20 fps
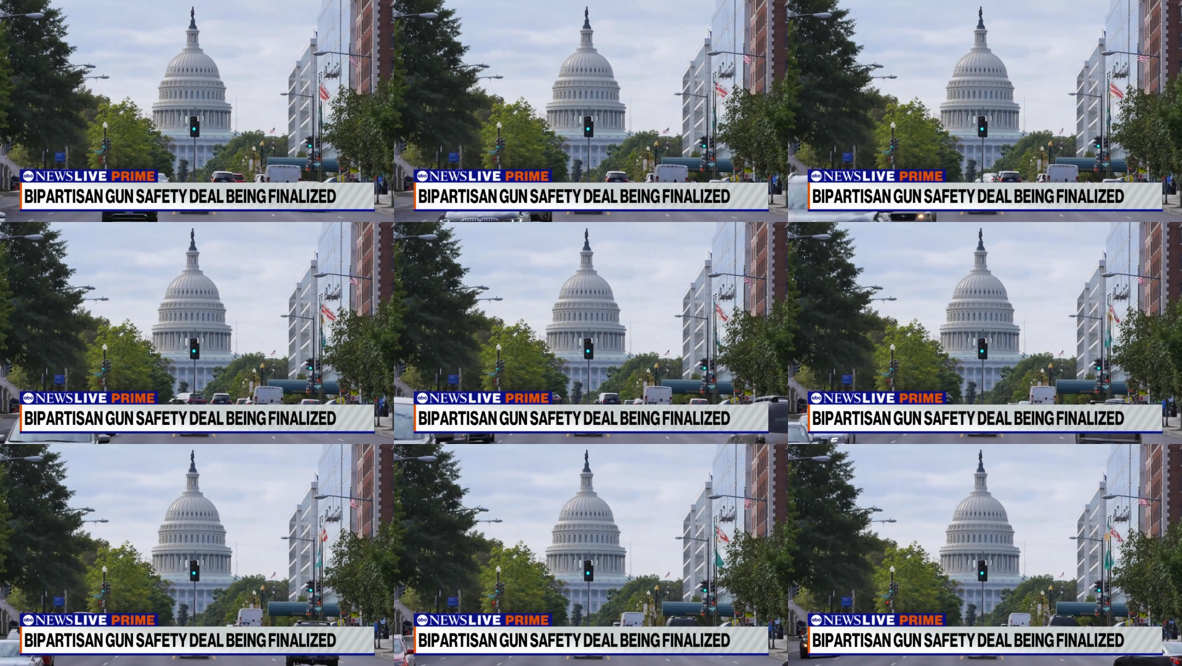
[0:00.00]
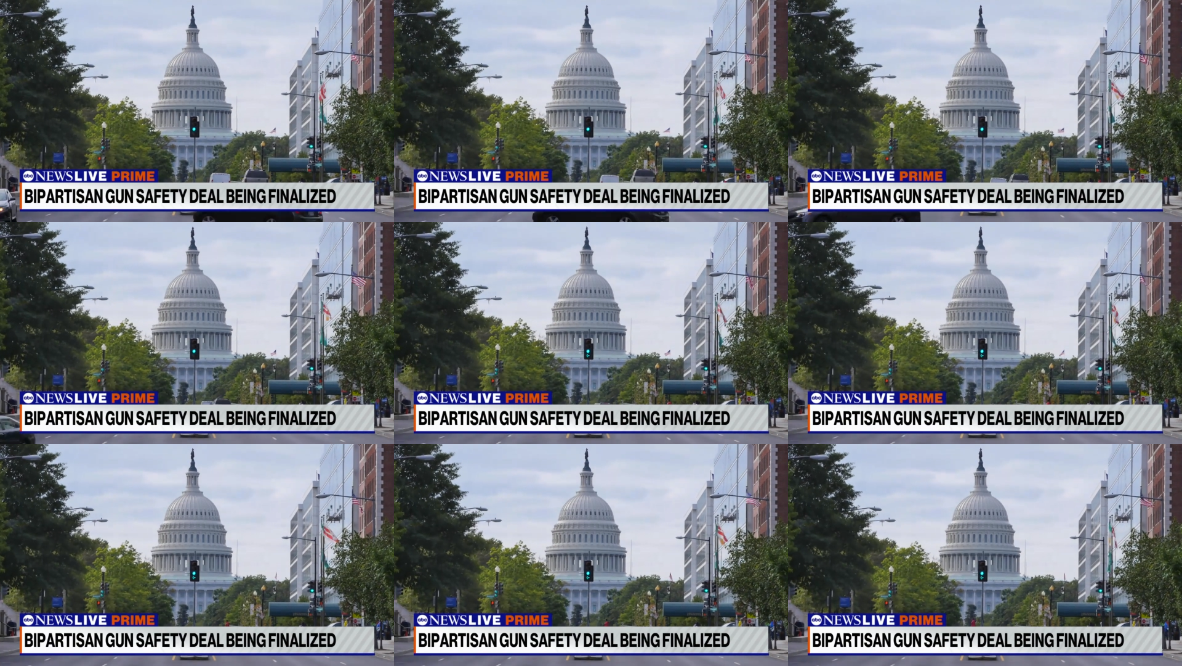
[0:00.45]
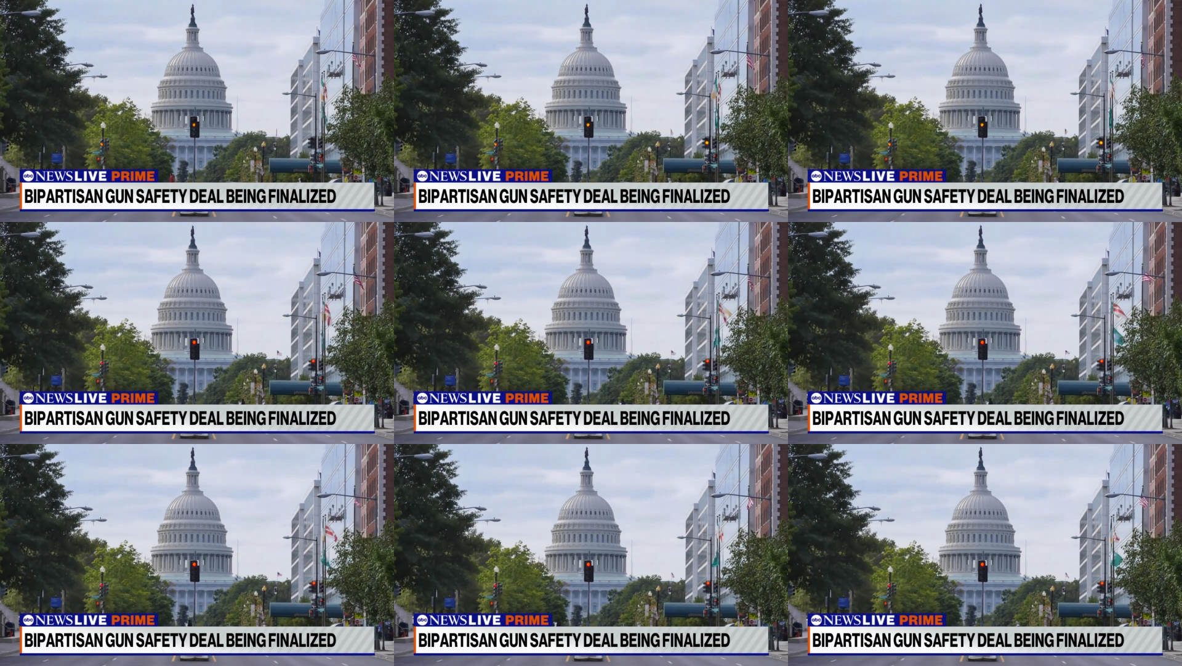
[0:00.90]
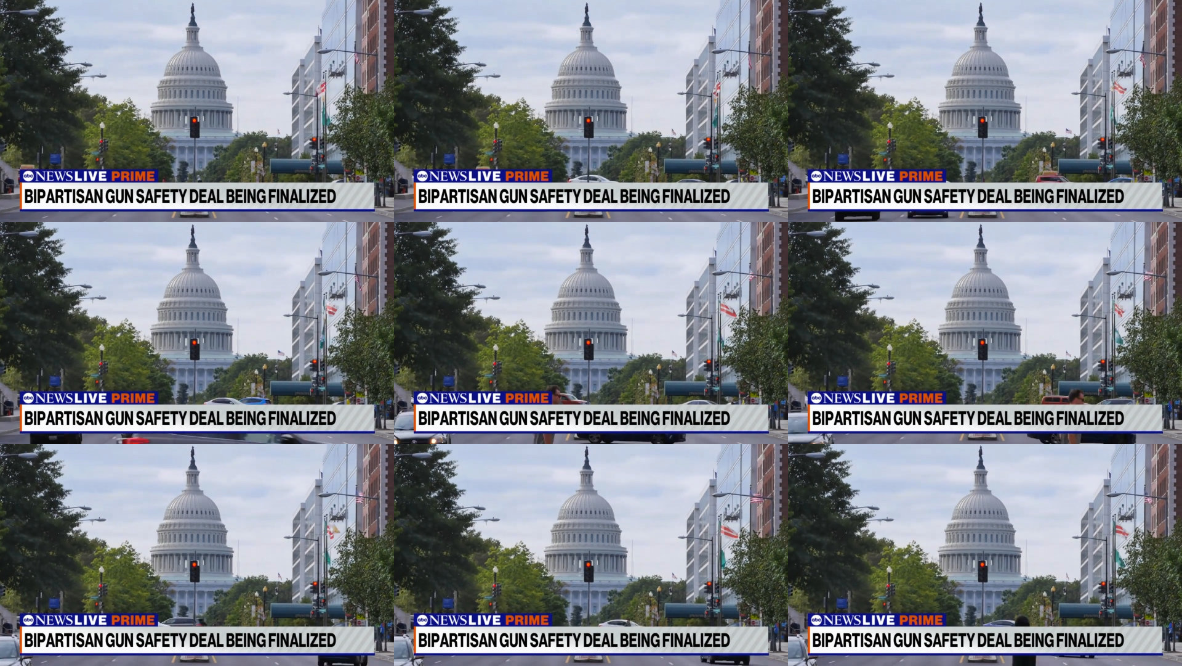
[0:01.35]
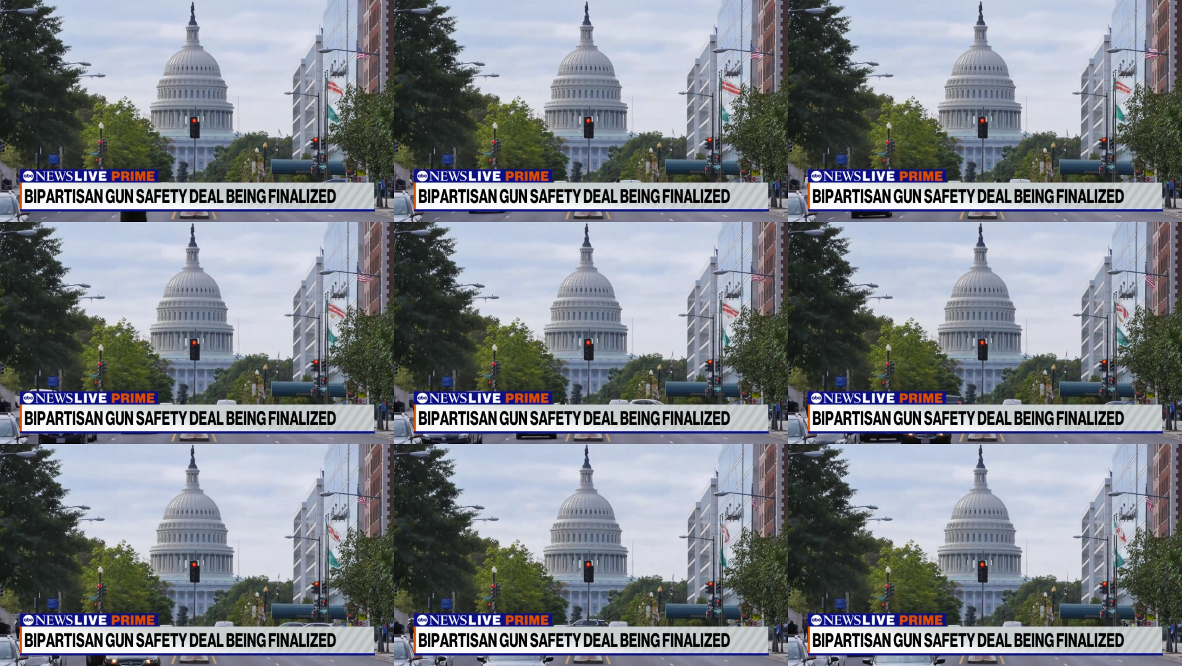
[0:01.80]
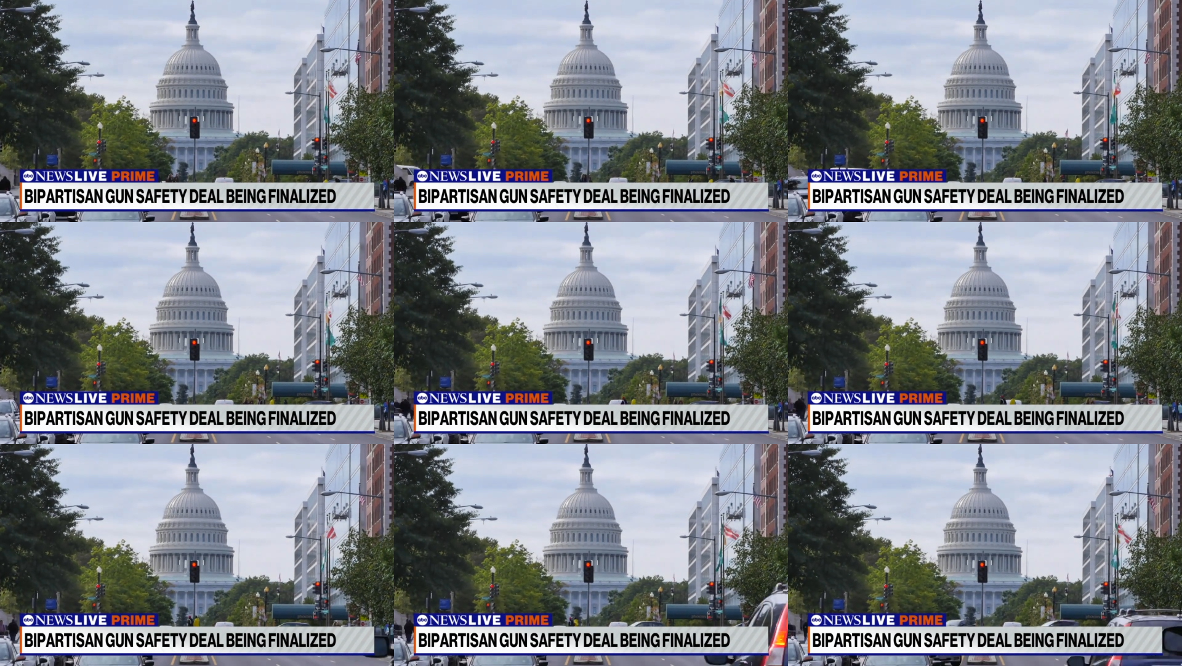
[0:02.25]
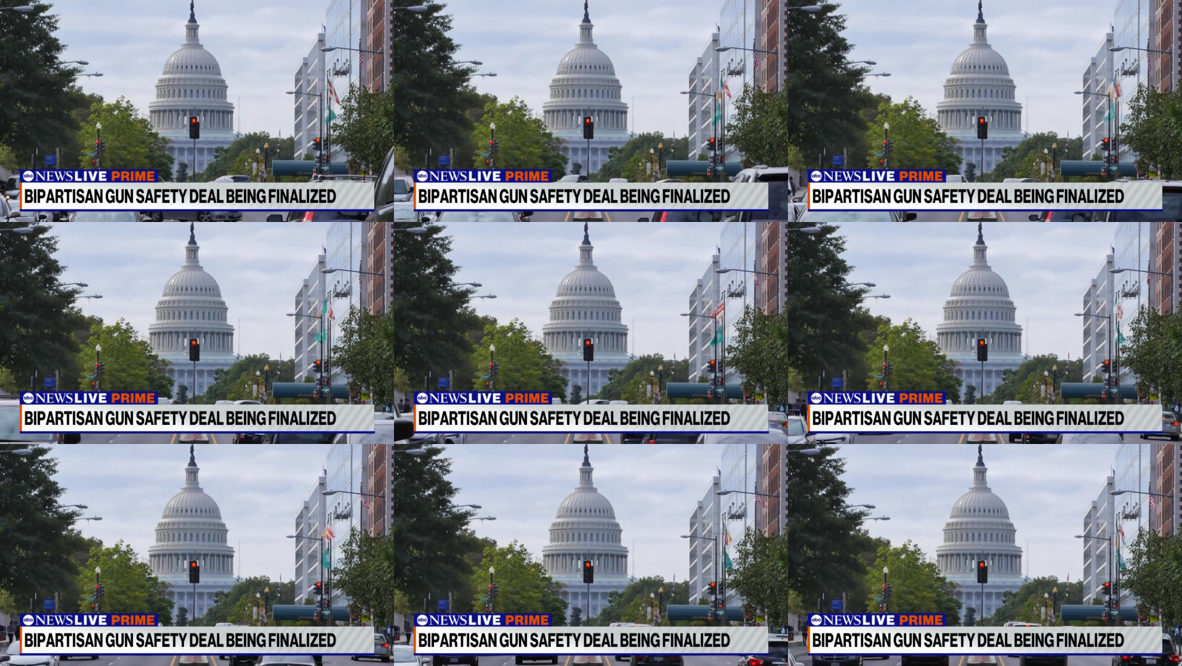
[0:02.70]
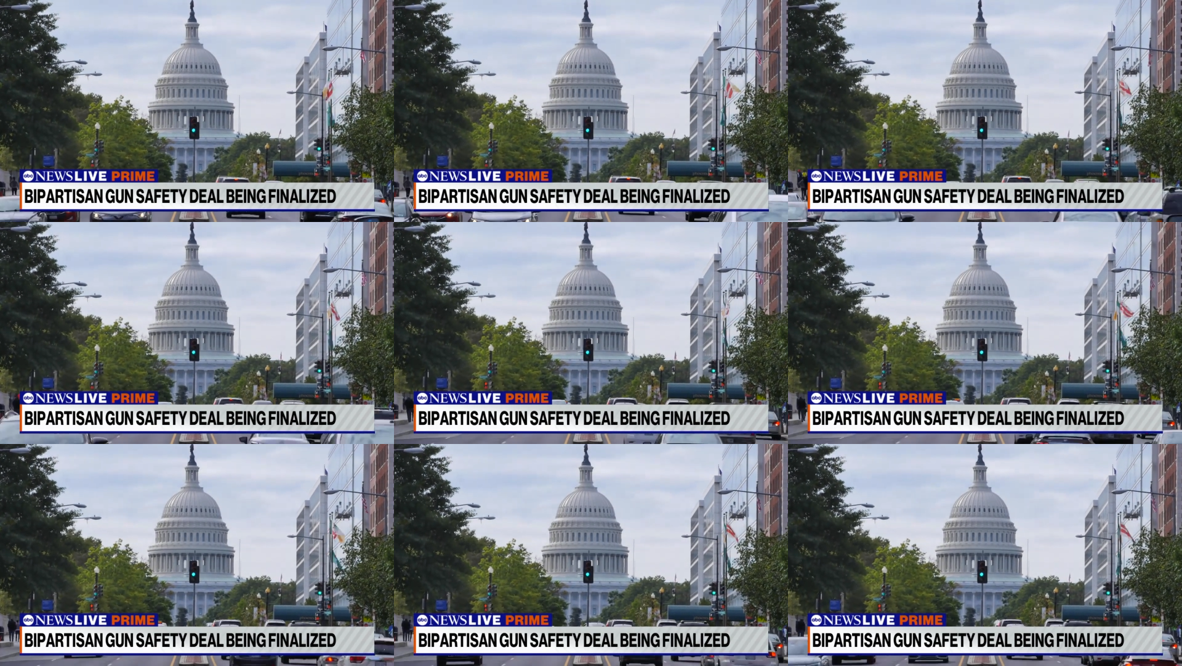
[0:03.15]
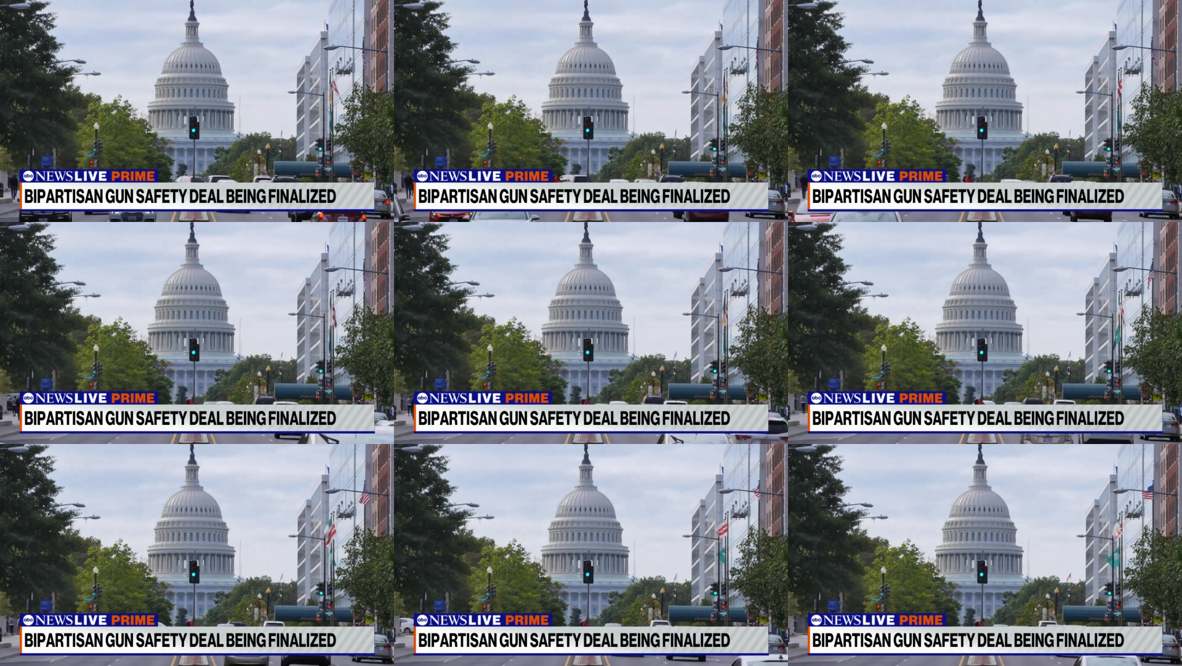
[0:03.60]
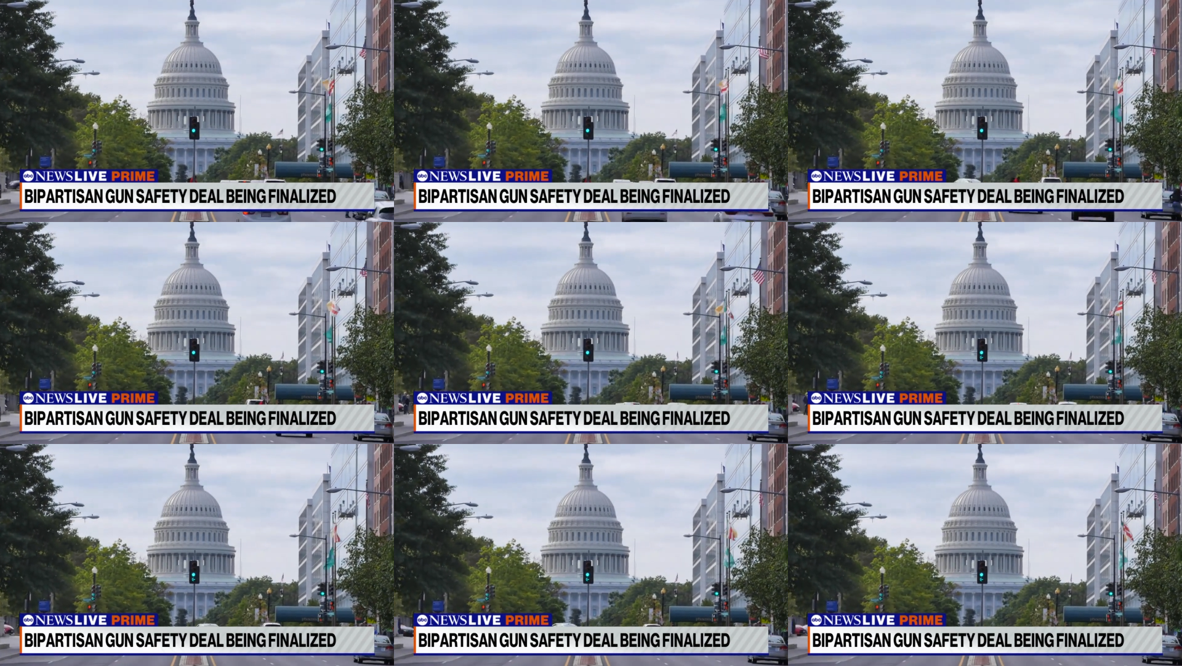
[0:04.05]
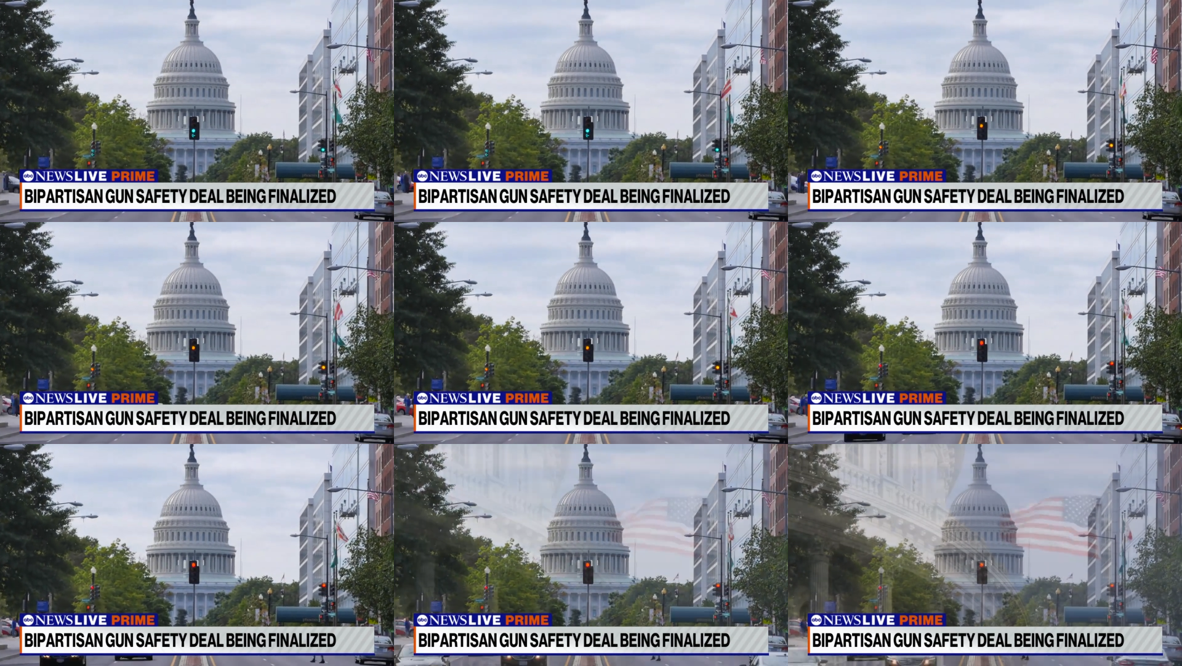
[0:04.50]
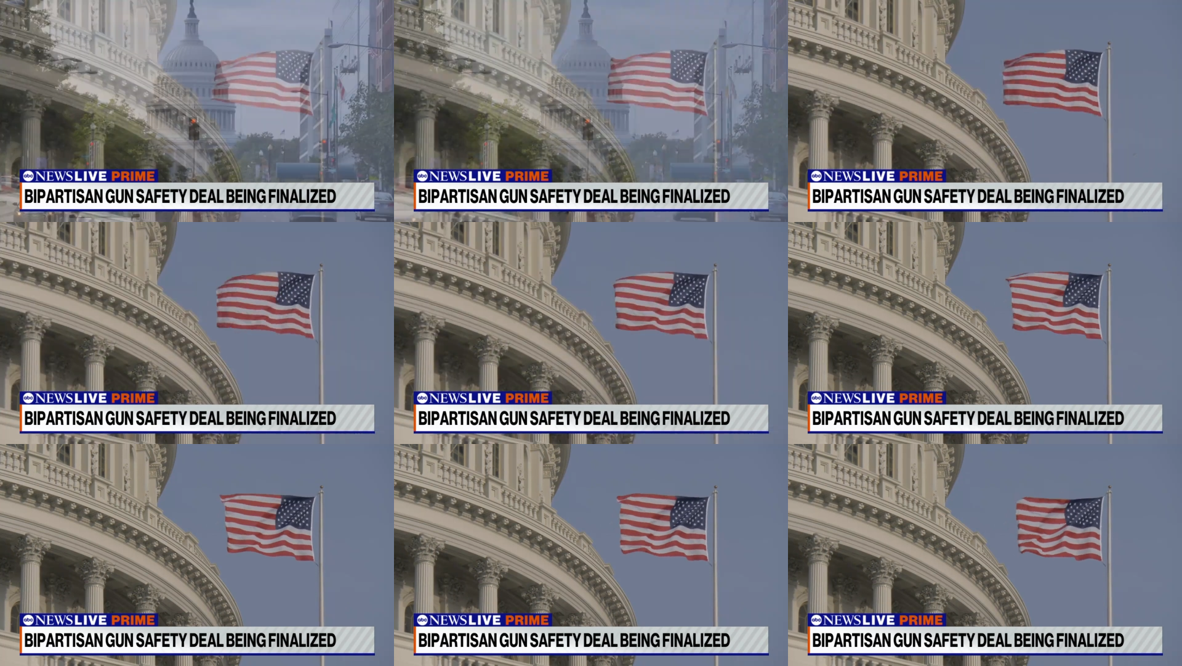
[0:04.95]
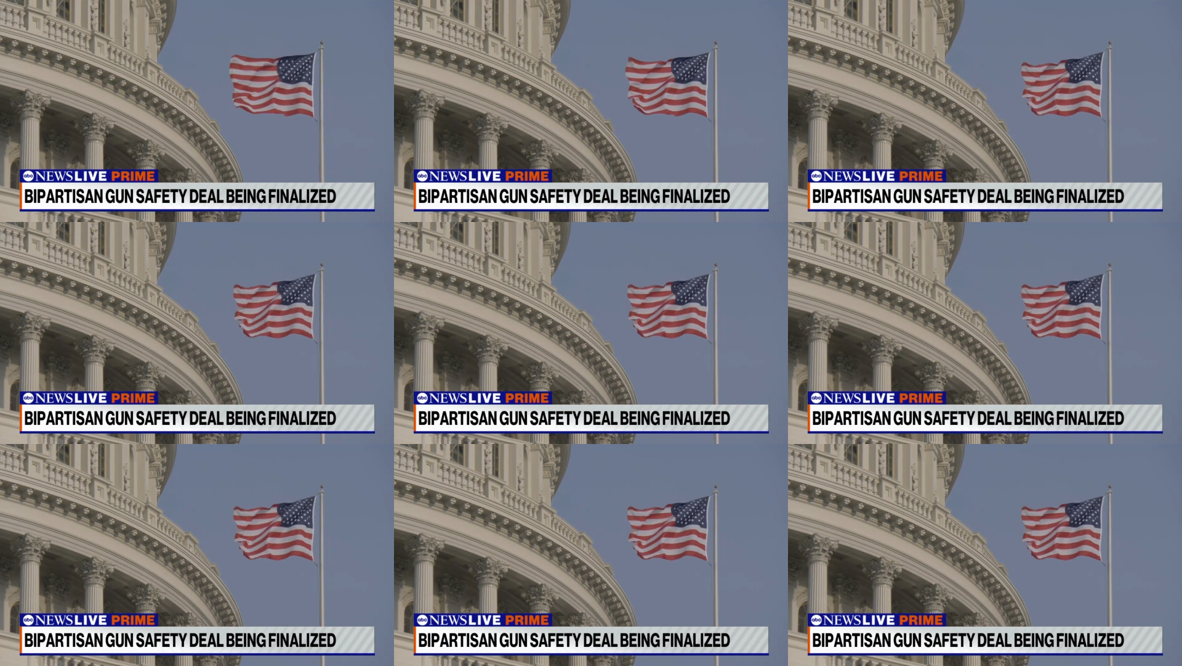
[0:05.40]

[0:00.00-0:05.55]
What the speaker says: (no speaker visible)